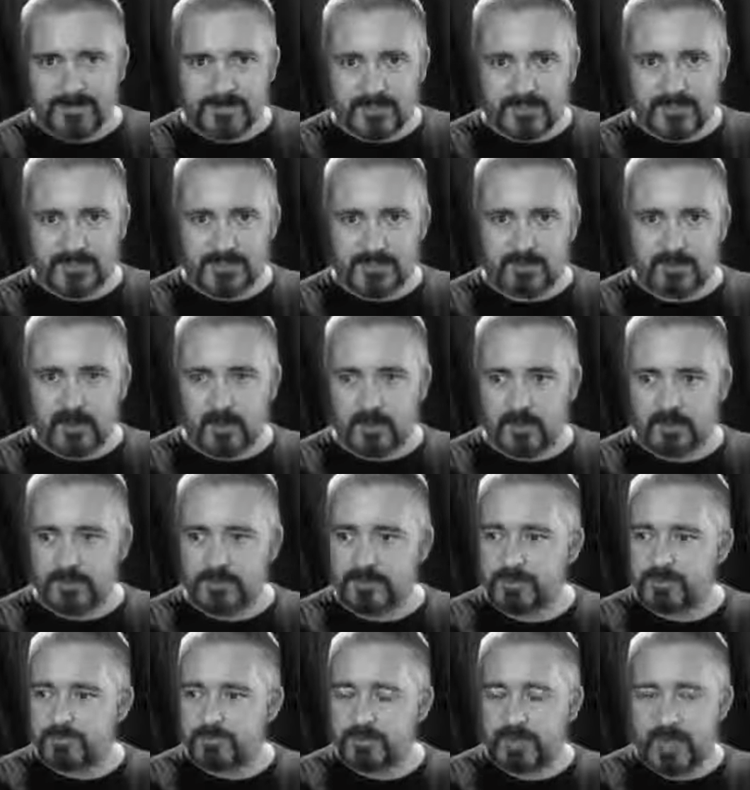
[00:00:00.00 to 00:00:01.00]

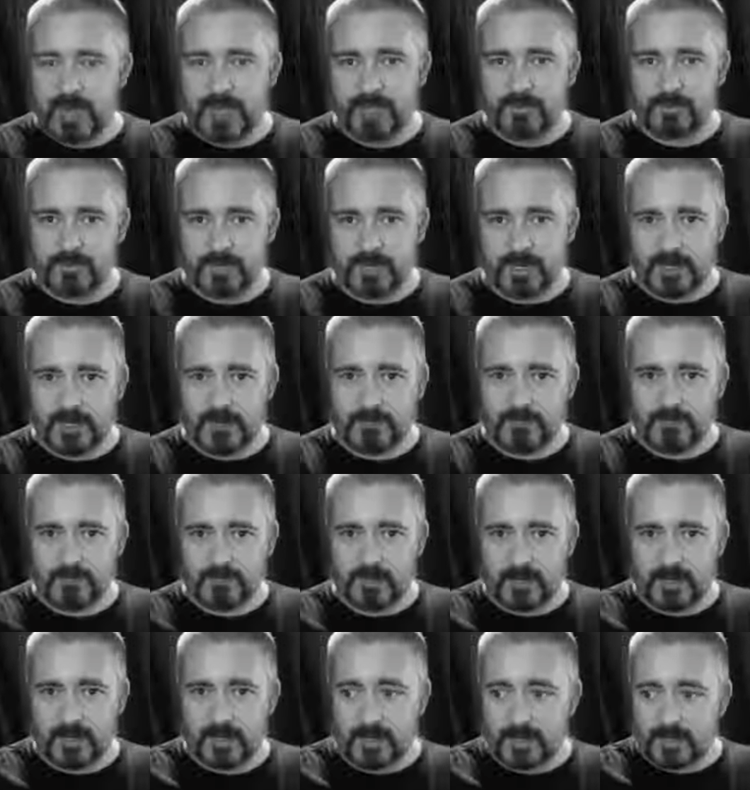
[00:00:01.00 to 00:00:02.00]
six-year-old hardware
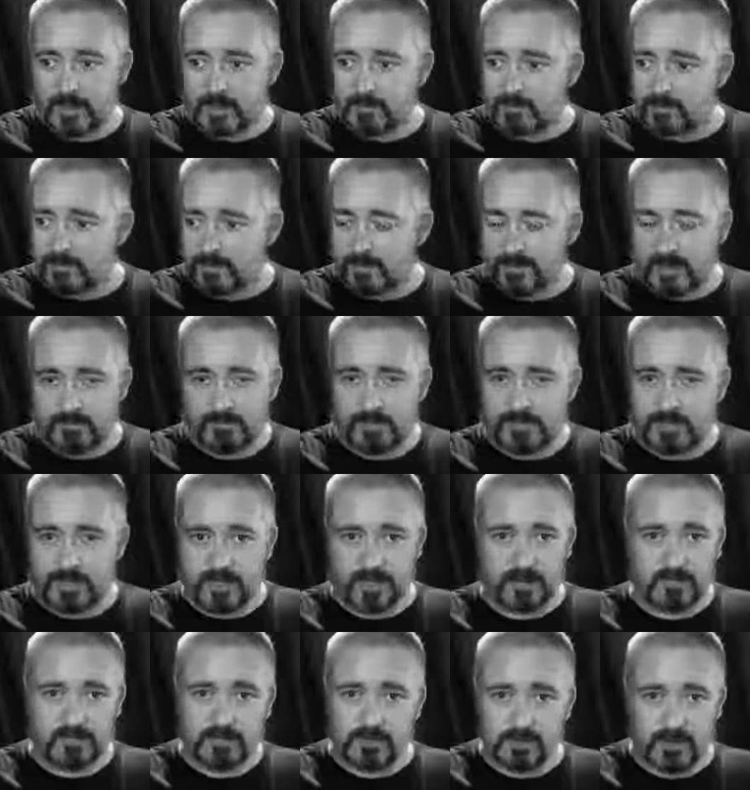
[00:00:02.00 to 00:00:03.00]
uh, with
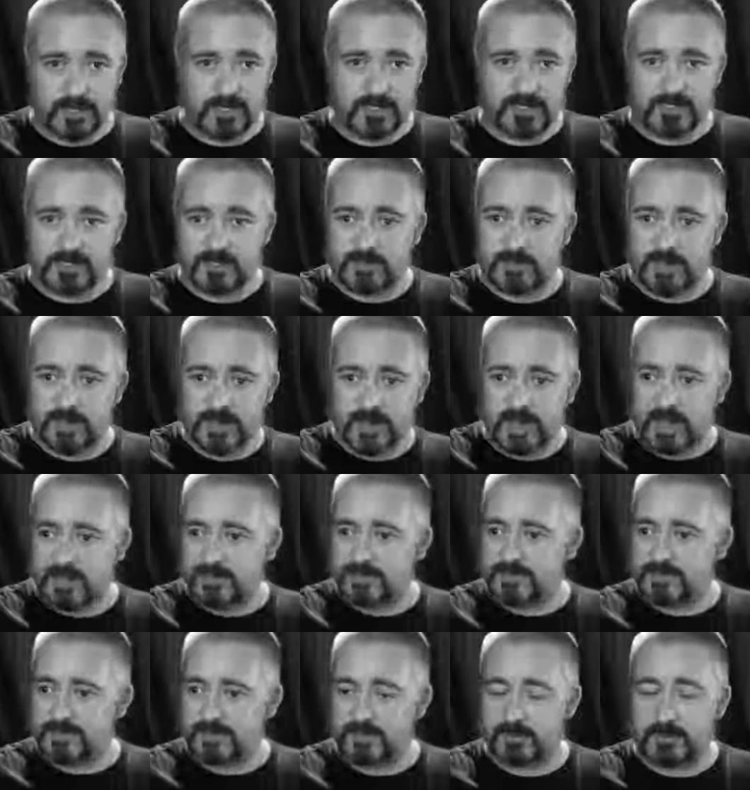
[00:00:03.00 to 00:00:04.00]
everything tweaked and
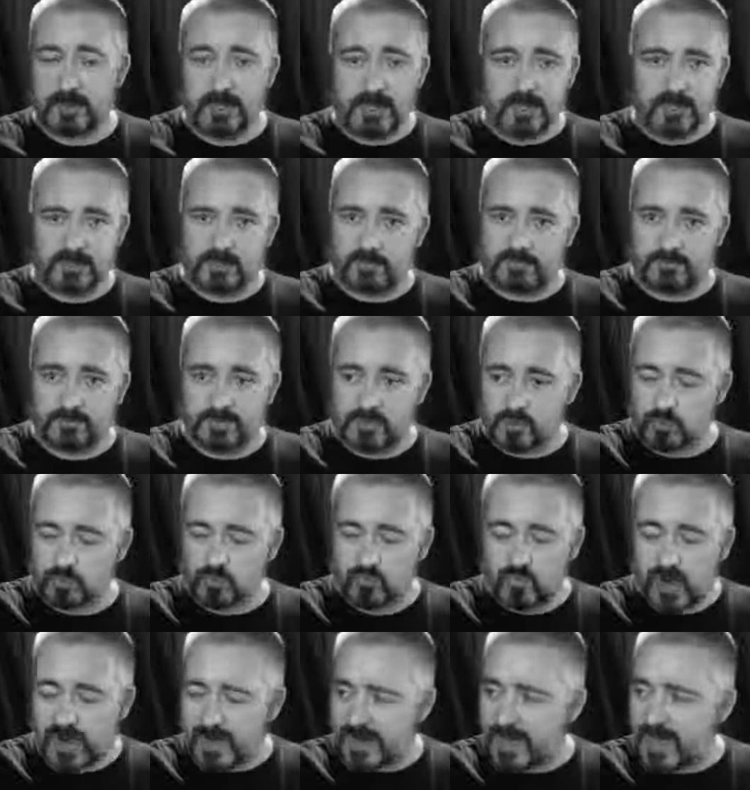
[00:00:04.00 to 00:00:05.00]
enhanced and they've
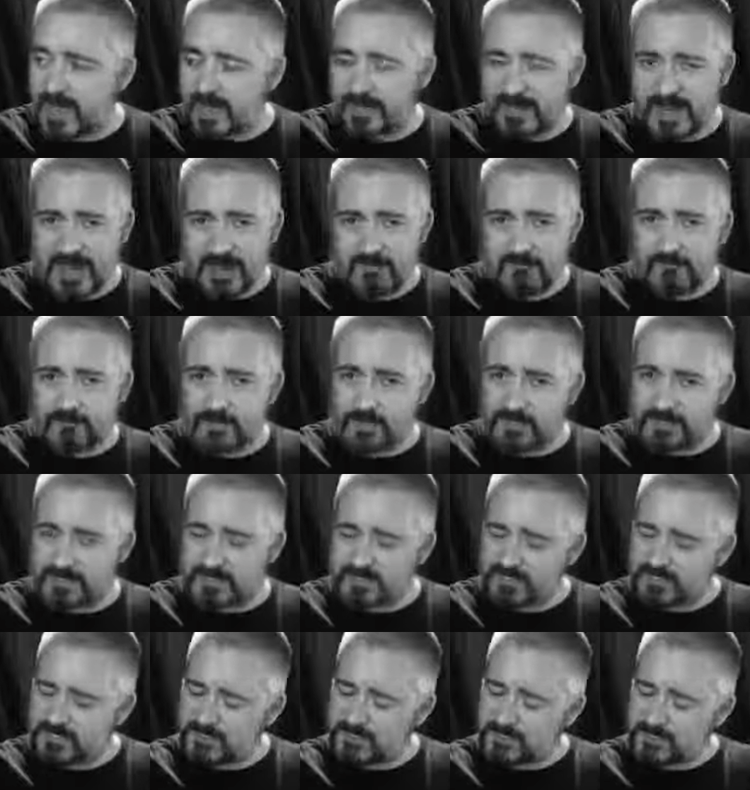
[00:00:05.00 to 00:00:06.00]
wrung out every
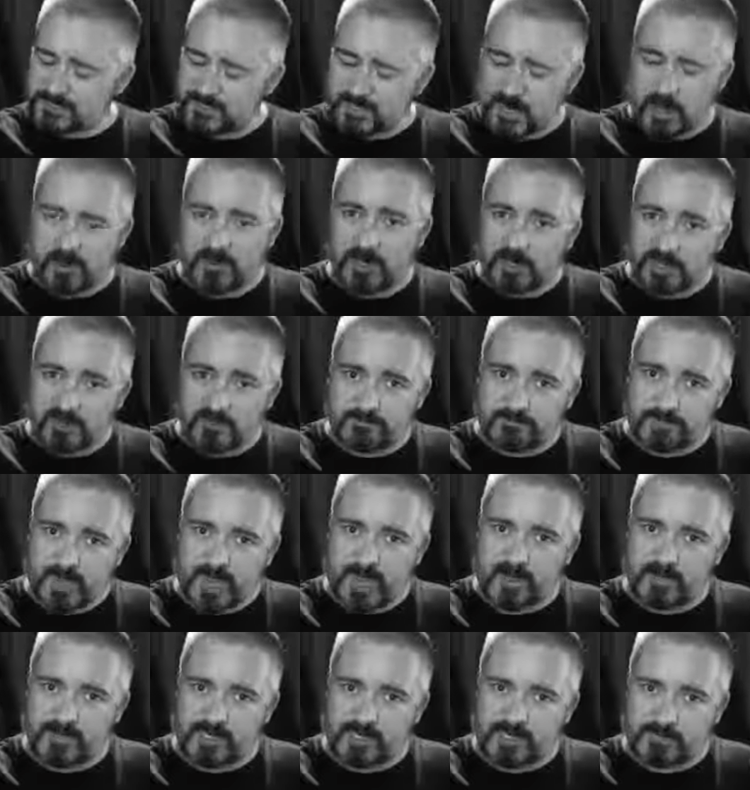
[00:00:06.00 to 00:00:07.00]
skerrick of
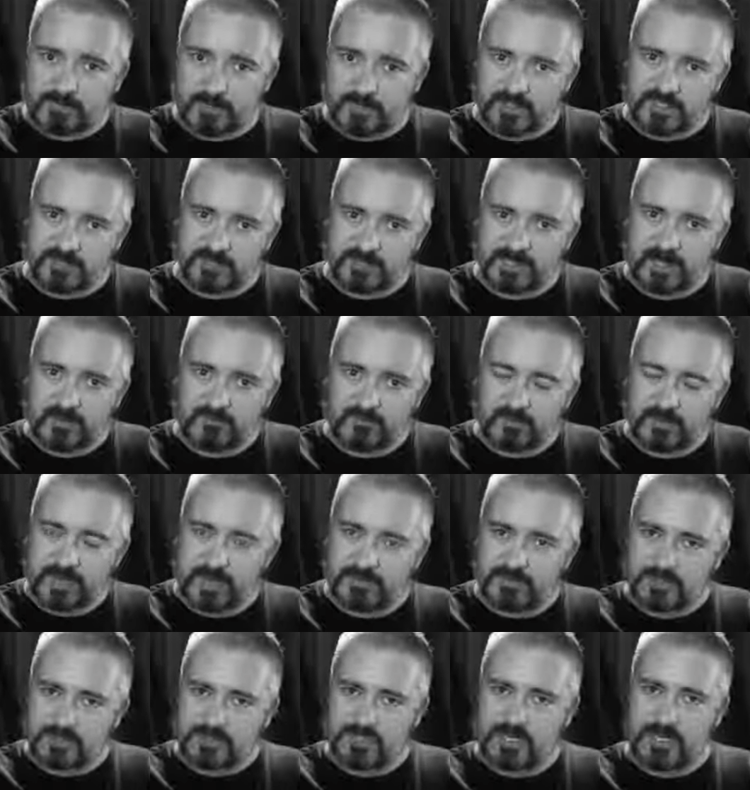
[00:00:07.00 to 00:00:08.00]
power they can possibly get from
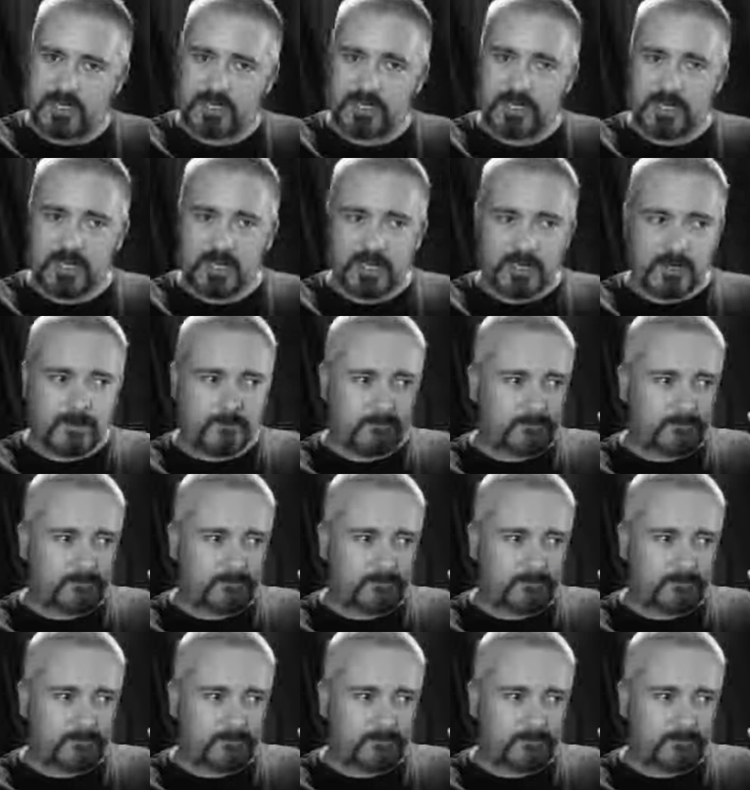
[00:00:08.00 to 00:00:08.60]
that machine